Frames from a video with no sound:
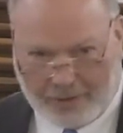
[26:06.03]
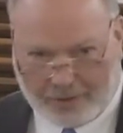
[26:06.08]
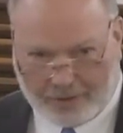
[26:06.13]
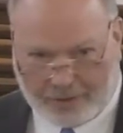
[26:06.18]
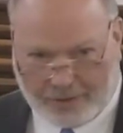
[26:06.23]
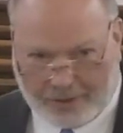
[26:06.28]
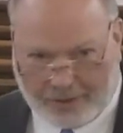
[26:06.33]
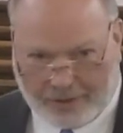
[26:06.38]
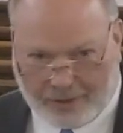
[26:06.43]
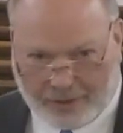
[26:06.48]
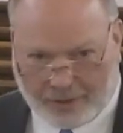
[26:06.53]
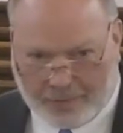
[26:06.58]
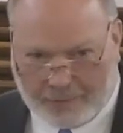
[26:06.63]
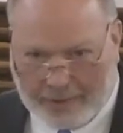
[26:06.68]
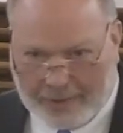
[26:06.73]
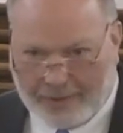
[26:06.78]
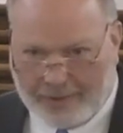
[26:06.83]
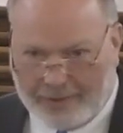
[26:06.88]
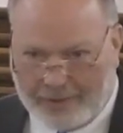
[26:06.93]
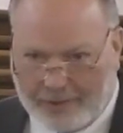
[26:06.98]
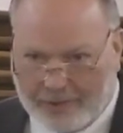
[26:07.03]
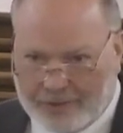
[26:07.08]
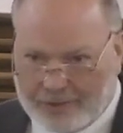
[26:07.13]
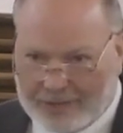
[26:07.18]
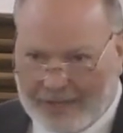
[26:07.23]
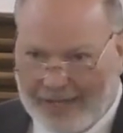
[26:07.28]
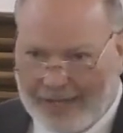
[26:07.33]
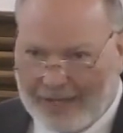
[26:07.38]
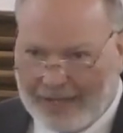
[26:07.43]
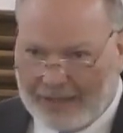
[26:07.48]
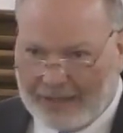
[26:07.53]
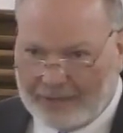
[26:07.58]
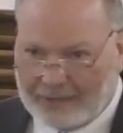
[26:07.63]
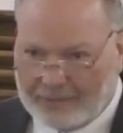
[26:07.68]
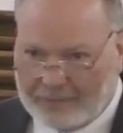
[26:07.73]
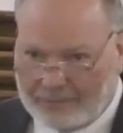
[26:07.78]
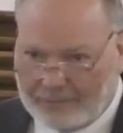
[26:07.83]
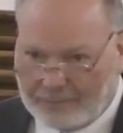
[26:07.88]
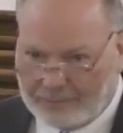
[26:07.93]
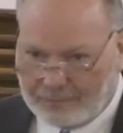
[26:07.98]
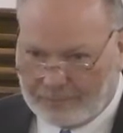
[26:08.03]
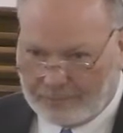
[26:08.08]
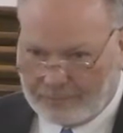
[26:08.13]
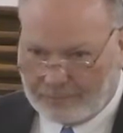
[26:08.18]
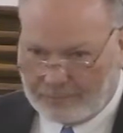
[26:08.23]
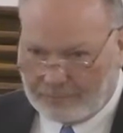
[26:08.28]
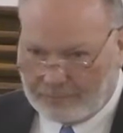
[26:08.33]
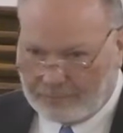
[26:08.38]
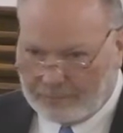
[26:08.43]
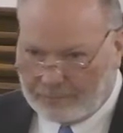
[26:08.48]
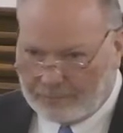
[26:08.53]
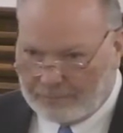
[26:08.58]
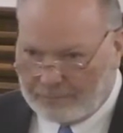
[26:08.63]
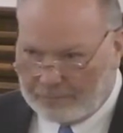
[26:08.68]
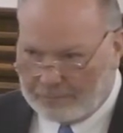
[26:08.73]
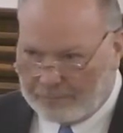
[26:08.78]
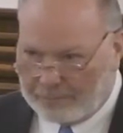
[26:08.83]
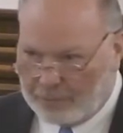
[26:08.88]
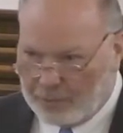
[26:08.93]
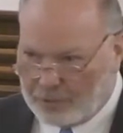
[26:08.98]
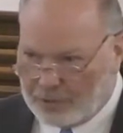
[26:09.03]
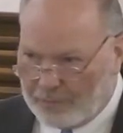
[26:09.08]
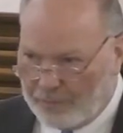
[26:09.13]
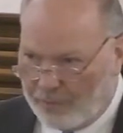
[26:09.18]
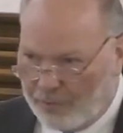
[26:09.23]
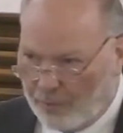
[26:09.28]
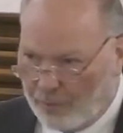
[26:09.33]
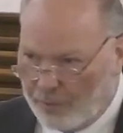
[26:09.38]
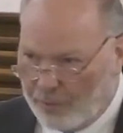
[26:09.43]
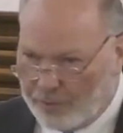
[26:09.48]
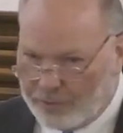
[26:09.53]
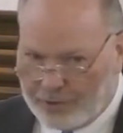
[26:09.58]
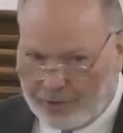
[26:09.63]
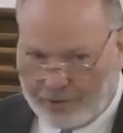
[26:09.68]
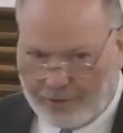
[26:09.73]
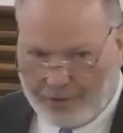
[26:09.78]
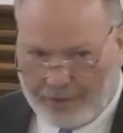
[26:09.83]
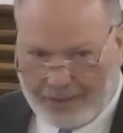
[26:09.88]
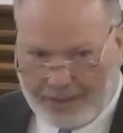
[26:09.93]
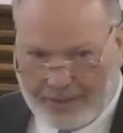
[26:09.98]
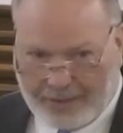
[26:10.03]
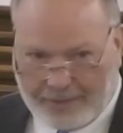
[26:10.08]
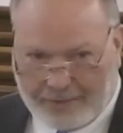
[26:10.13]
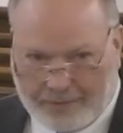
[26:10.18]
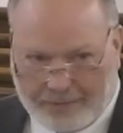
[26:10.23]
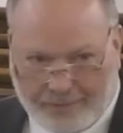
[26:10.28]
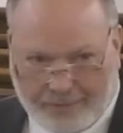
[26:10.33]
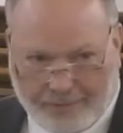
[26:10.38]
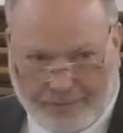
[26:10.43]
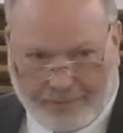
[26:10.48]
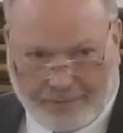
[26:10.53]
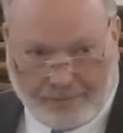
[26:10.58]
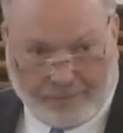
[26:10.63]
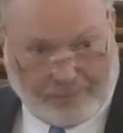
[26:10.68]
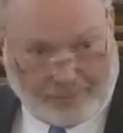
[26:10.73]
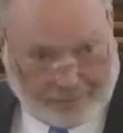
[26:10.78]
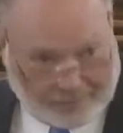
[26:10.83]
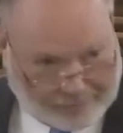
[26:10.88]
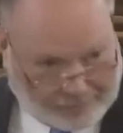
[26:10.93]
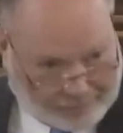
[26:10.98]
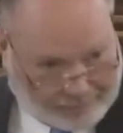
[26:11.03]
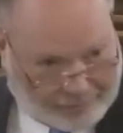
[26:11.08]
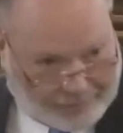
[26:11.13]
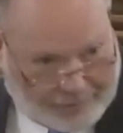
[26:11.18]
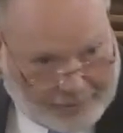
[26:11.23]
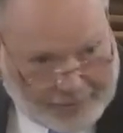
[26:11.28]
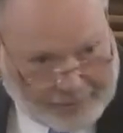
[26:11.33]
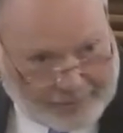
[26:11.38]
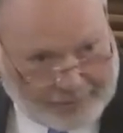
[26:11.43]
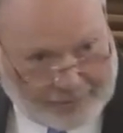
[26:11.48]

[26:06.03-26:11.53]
stick a spear in your side, put some thorns on your head? Nick.